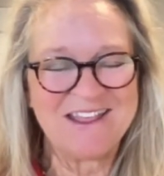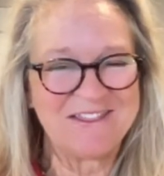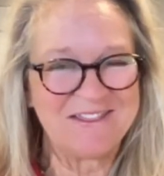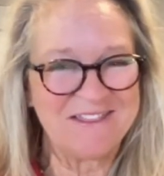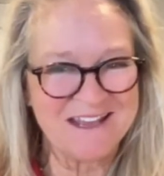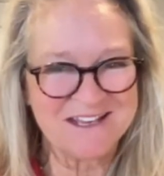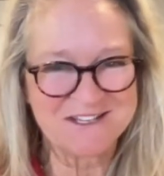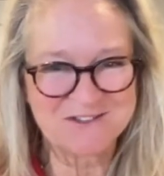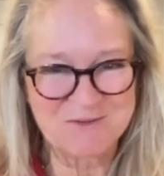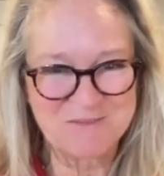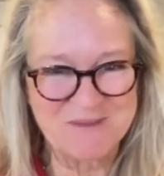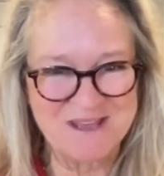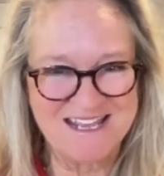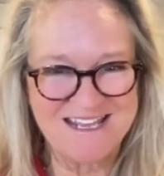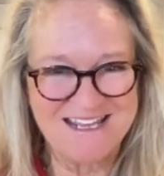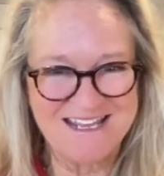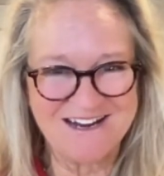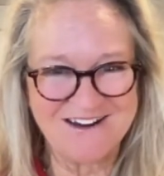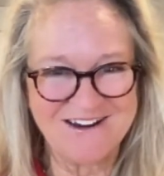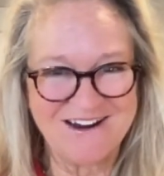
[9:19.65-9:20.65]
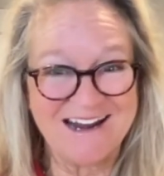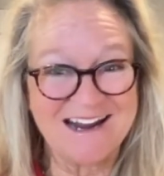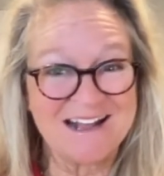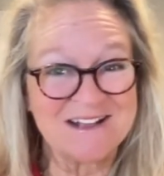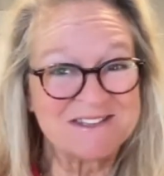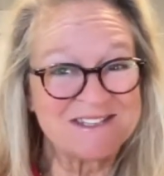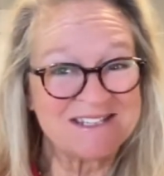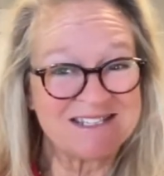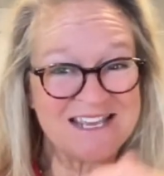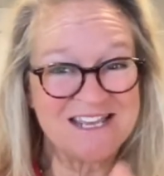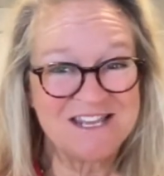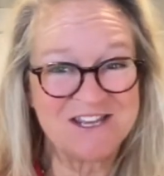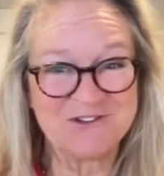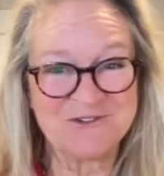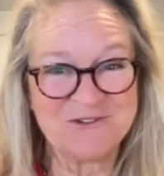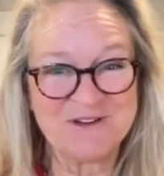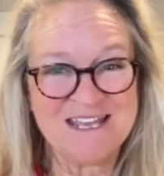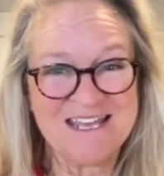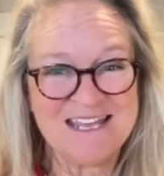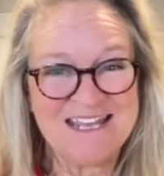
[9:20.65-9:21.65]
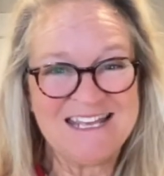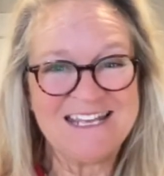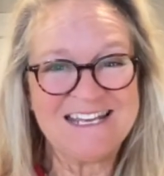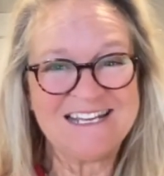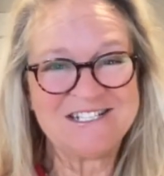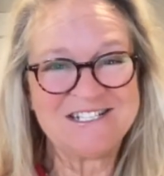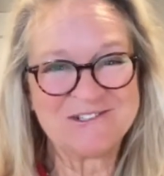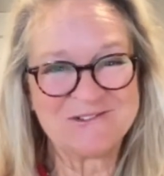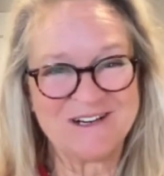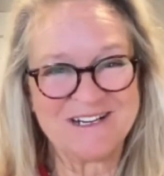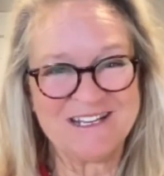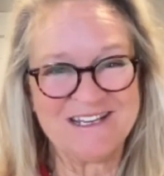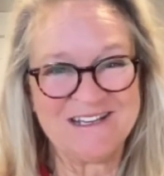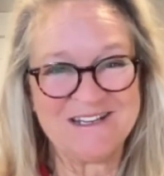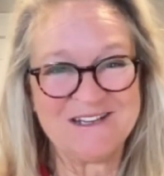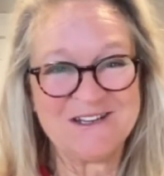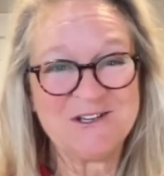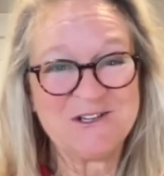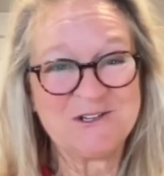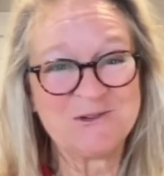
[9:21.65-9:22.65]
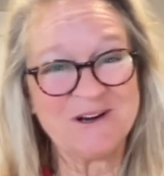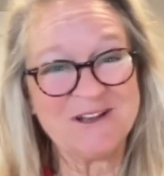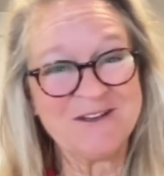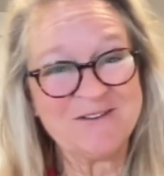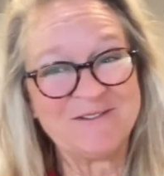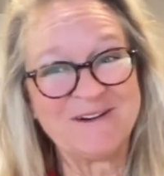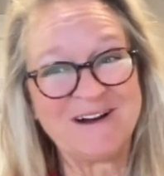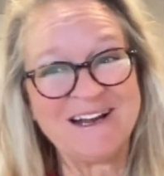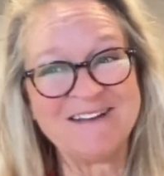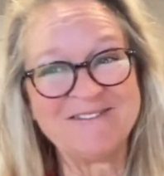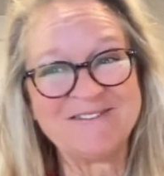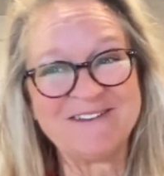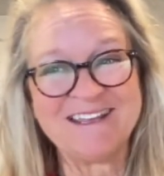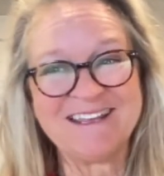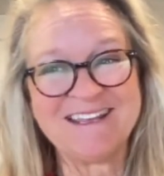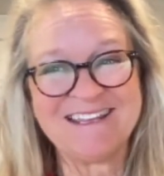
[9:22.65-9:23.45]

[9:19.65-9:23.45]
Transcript: Thanks for being here, and I'll see you in 2025.